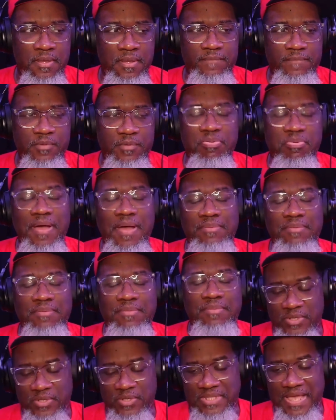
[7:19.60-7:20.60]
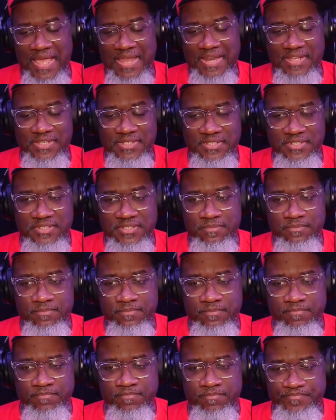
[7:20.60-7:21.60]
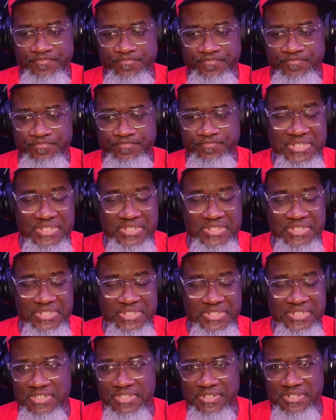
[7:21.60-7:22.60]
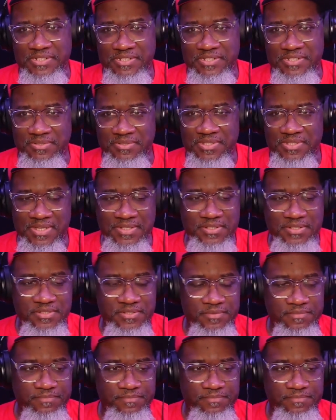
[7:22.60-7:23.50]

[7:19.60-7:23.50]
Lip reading: the problem with that is, just like in material things,